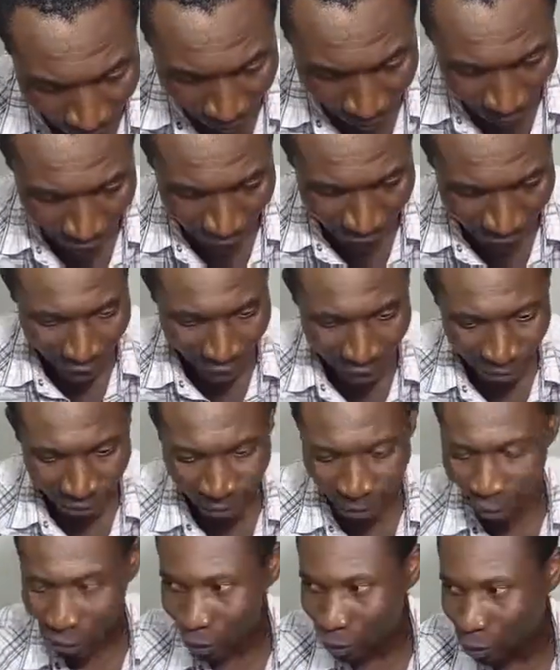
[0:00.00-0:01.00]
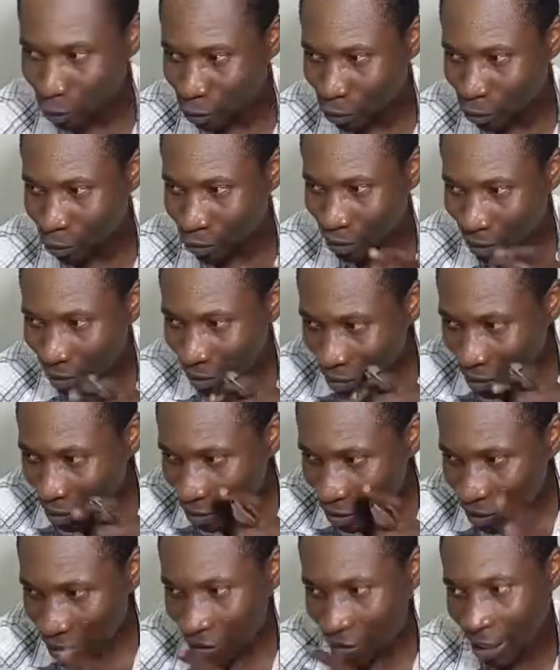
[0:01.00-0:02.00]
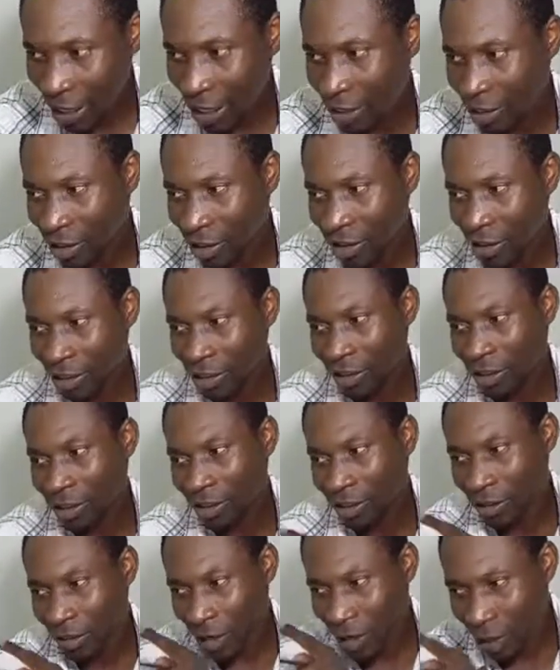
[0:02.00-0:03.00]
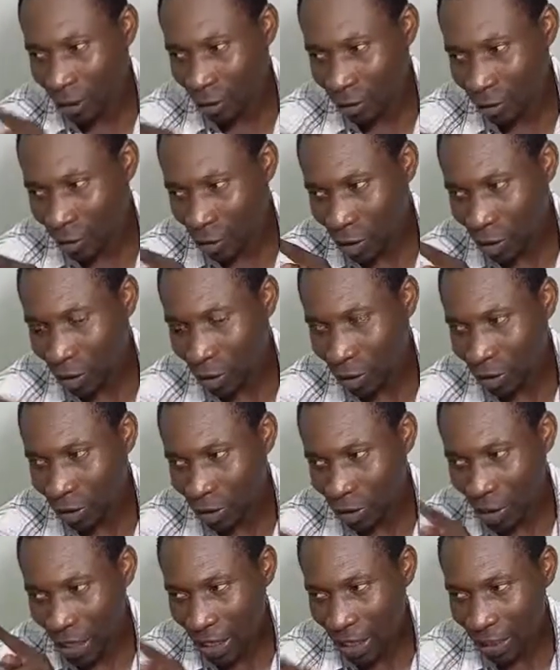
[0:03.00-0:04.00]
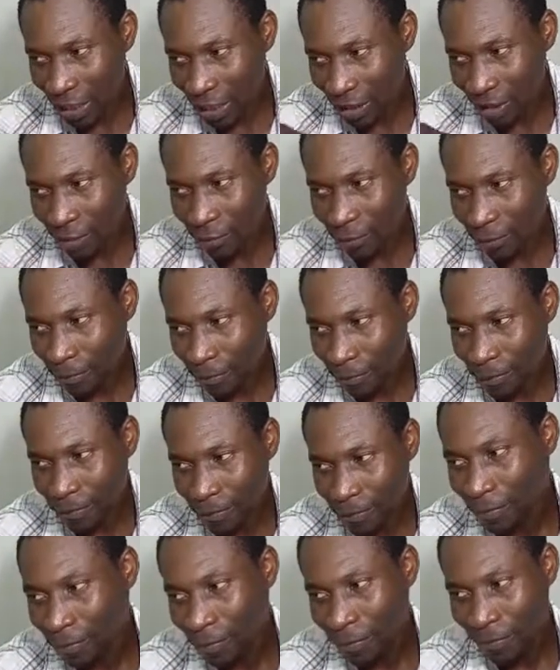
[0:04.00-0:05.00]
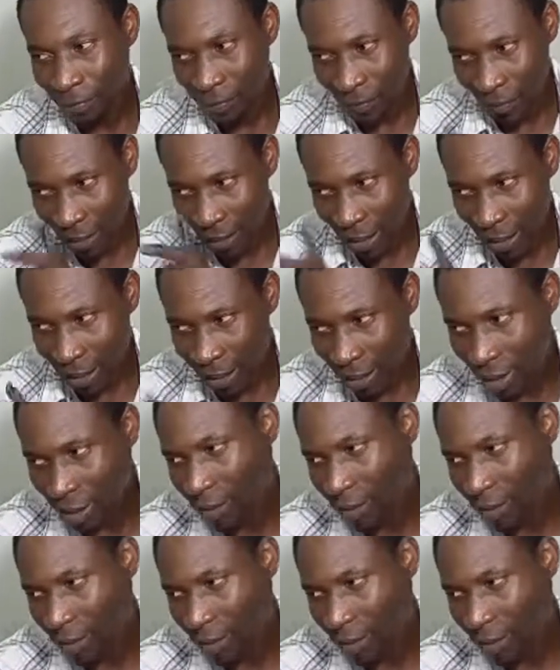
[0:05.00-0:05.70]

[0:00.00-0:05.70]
is for you to decide how you are going to handle the greed,